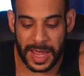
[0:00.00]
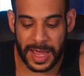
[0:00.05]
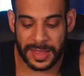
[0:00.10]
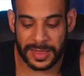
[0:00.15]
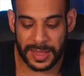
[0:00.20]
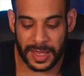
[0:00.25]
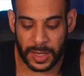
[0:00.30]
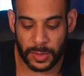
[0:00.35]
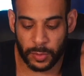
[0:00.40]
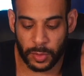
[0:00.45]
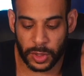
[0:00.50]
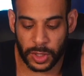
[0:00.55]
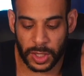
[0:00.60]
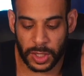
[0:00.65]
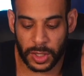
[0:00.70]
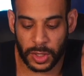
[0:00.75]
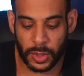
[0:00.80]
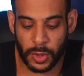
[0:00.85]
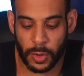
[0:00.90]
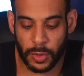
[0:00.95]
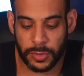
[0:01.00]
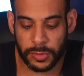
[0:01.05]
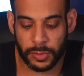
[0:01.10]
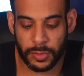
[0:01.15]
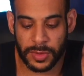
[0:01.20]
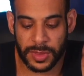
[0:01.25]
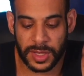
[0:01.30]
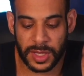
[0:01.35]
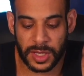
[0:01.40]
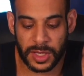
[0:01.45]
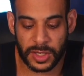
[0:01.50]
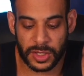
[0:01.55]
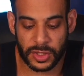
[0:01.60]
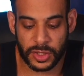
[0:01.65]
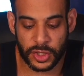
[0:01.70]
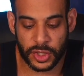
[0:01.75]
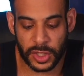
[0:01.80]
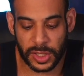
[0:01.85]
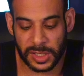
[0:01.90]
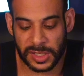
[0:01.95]
and then we're going to go through the
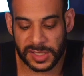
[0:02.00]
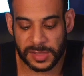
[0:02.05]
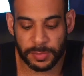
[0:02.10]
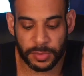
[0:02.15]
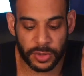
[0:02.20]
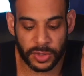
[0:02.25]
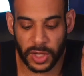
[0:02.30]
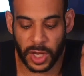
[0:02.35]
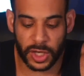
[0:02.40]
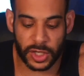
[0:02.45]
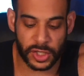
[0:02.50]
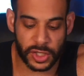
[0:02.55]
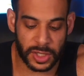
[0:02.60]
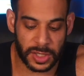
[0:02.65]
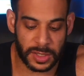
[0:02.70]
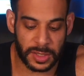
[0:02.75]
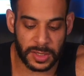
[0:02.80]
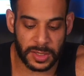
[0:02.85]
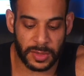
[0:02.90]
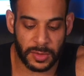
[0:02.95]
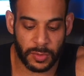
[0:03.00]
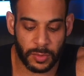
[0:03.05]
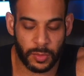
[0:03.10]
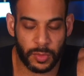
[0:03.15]
Jill's production